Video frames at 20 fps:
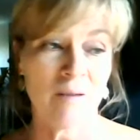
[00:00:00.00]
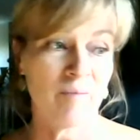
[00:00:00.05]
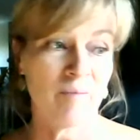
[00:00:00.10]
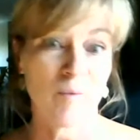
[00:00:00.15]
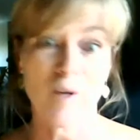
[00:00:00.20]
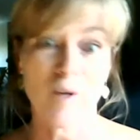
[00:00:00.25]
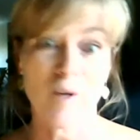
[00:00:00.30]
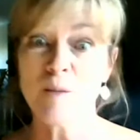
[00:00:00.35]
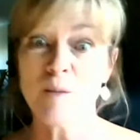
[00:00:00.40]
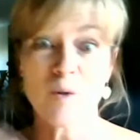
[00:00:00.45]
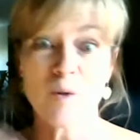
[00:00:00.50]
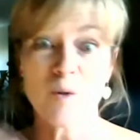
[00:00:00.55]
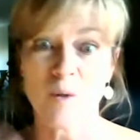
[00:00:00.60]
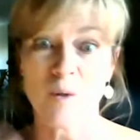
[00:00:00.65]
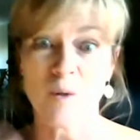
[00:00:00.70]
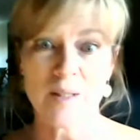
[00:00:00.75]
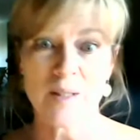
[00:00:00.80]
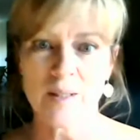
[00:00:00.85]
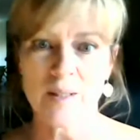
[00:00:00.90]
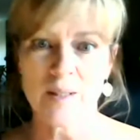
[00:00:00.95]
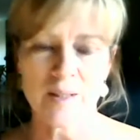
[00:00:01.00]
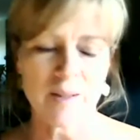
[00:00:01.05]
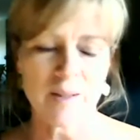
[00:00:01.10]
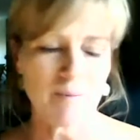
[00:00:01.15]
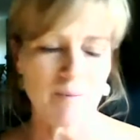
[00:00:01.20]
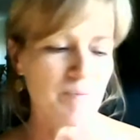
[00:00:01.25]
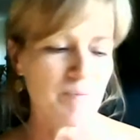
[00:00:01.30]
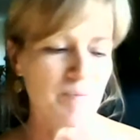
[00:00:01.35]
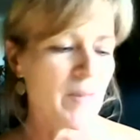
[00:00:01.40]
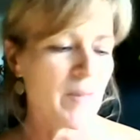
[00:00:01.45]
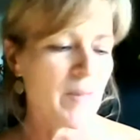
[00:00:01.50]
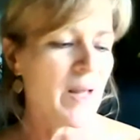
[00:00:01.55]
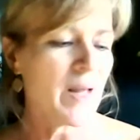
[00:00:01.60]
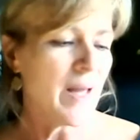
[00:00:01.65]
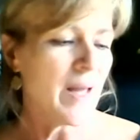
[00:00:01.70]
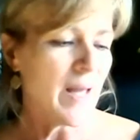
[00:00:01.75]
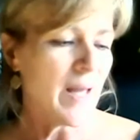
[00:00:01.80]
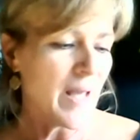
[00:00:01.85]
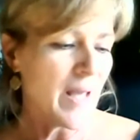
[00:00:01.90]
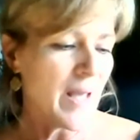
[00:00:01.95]
respiratory system.
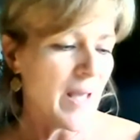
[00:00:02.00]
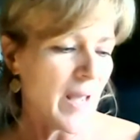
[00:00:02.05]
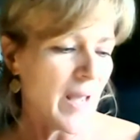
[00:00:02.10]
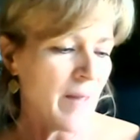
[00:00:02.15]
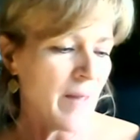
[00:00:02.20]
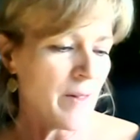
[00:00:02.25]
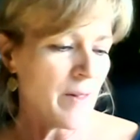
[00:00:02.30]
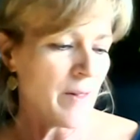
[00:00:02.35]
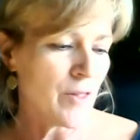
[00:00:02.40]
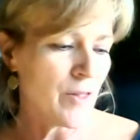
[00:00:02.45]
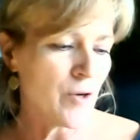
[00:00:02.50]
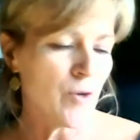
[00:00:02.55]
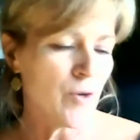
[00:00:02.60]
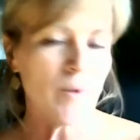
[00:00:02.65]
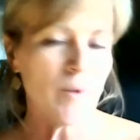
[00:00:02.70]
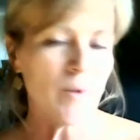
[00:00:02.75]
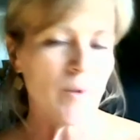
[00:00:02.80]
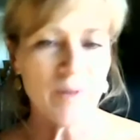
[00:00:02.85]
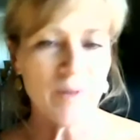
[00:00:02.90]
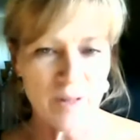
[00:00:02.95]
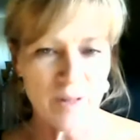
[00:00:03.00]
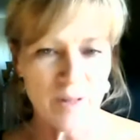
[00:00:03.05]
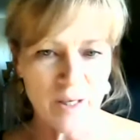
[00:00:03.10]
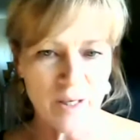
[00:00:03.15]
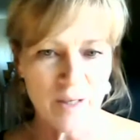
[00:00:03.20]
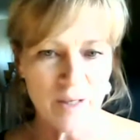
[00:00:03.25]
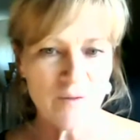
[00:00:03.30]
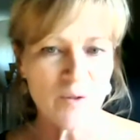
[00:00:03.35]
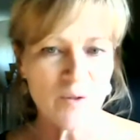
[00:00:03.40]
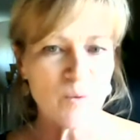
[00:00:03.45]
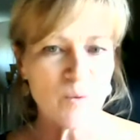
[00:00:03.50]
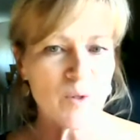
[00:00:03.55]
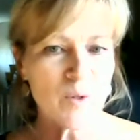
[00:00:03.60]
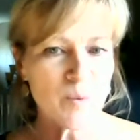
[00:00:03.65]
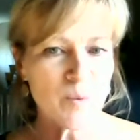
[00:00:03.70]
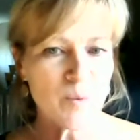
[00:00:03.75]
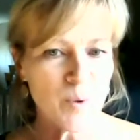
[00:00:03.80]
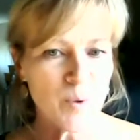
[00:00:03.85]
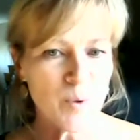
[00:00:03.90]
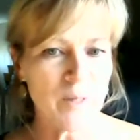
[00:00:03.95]
And the third one, thieves, was
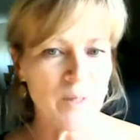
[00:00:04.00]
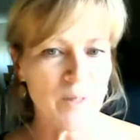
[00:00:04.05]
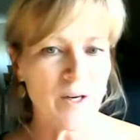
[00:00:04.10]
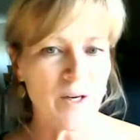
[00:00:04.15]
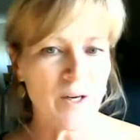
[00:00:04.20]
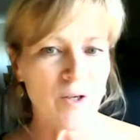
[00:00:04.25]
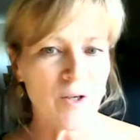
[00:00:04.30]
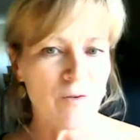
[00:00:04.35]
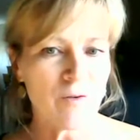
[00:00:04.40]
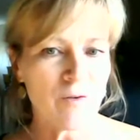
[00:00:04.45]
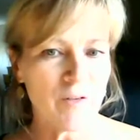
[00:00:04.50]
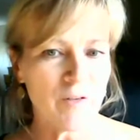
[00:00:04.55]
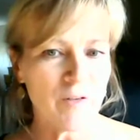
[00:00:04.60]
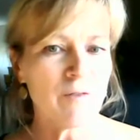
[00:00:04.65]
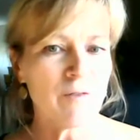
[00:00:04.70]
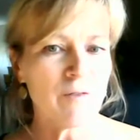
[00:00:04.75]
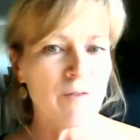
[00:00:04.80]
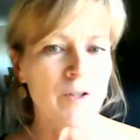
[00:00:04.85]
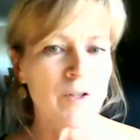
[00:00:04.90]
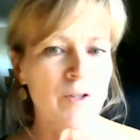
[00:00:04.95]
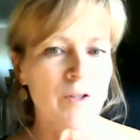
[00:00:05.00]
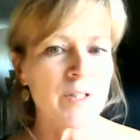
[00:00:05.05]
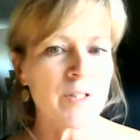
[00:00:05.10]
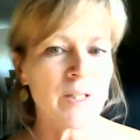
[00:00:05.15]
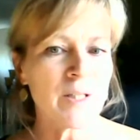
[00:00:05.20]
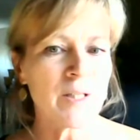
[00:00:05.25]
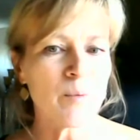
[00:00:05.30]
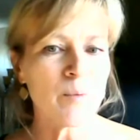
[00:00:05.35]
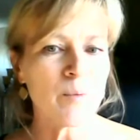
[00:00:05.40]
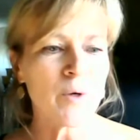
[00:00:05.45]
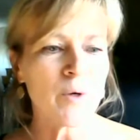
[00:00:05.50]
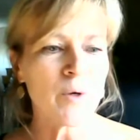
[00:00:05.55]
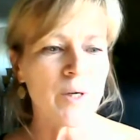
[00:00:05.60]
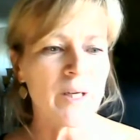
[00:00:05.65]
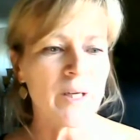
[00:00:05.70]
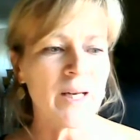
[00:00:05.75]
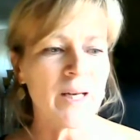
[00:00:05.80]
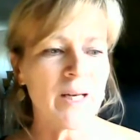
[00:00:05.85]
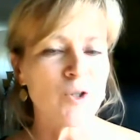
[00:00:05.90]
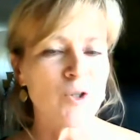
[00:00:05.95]
putting that on your feet first thing in the
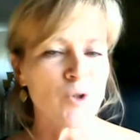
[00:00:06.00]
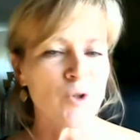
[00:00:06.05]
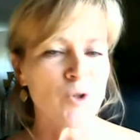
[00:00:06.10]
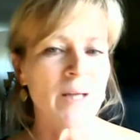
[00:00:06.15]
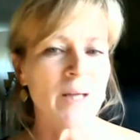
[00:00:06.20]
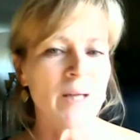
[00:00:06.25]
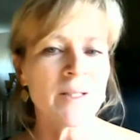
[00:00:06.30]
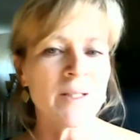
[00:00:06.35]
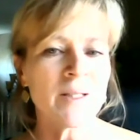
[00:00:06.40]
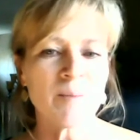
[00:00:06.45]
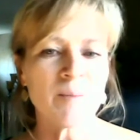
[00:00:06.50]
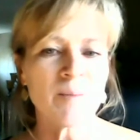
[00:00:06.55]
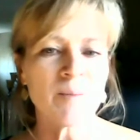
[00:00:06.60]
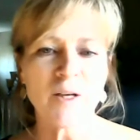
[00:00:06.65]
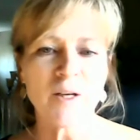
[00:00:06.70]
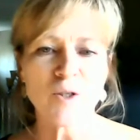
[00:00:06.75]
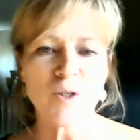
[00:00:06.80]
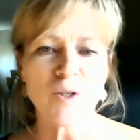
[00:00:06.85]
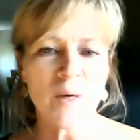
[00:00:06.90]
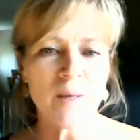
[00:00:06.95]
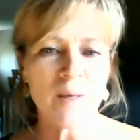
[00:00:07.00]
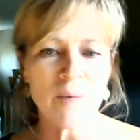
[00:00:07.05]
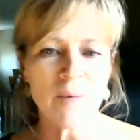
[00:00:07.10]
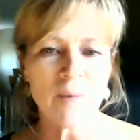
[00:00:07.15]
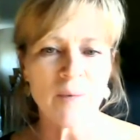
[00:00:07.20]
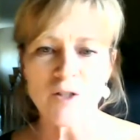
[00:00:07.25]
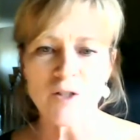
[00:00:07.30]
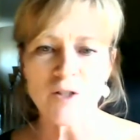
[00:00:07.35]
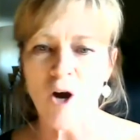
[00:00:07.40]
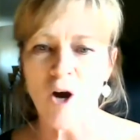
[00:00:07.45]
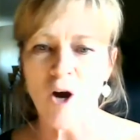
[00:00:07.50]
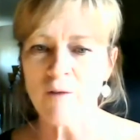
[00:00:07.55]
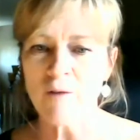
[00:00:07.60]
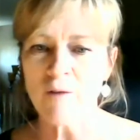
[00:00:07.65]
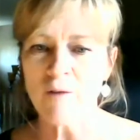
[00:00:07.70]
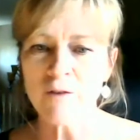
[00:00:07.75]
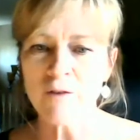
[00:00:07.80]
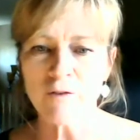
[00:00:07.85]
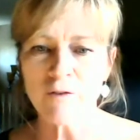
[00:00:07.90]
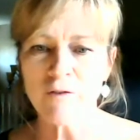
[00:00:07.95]
morning and trying to spend 20 minutes off
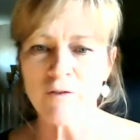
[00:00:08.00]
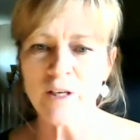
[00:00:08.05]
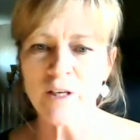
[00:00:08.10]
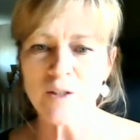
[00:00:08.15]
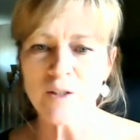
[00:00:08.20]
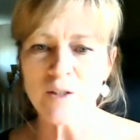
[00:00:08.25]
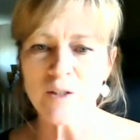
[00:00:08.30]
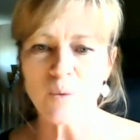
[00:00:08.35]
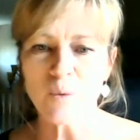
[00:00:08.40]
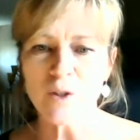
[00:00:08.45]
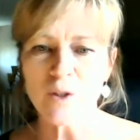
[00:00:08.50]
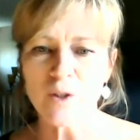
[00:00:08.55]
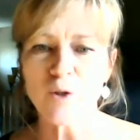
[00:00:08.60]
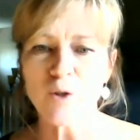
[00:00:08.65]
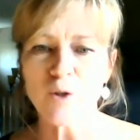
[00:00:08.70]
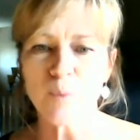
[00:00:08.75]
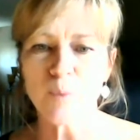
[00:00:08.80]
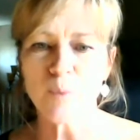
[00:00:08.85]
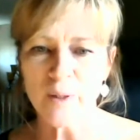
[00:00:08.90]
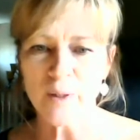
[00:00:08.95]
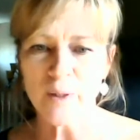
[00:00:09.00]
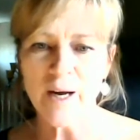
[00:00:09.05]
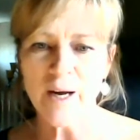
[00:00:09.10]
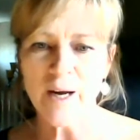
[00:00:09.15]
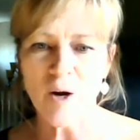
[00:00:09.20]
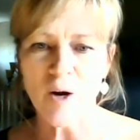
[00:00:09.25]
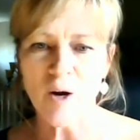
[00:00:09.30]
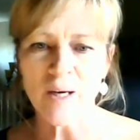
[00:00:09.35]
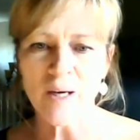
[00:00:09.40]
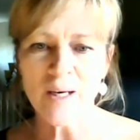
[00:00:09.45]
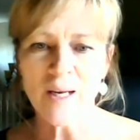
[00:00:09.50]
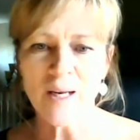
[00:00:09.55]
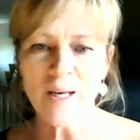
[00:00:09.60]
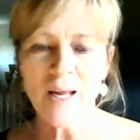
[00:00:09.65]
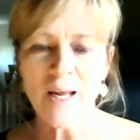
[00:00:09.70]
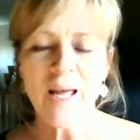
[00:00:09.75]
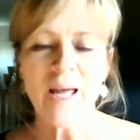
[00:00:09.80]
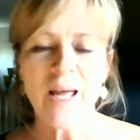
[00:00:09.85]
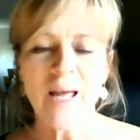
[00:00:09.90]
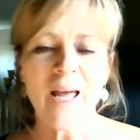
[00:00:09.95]
of your feet once you put that on.
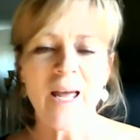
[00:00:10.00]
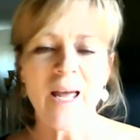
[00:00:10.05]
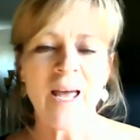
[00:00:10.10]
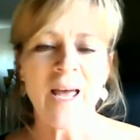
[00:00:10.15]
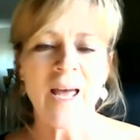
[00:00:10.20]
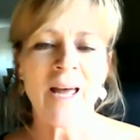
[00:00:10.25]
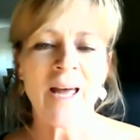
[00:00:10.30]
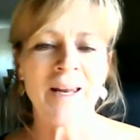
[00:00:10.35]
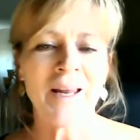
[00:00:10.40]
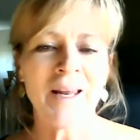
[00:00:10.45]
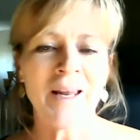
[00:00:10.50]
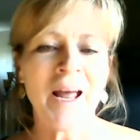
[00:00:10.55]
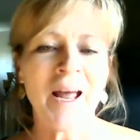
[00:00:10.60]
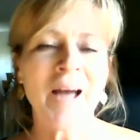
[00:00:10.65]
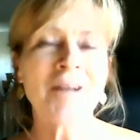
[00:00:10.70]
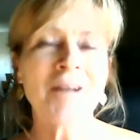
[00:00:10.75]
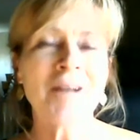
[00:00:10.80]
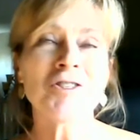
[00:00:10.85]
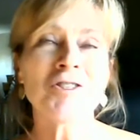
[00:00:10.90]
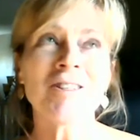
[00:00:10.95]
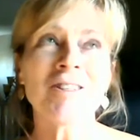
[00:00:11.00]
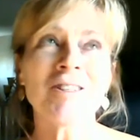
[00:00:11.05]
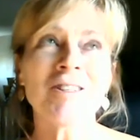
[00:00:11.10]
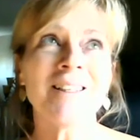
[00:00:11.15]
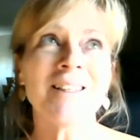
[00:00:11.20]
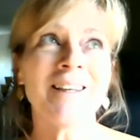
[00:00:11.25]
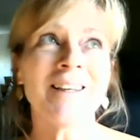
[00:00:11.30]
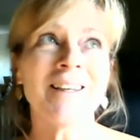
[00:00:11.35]
And it actually,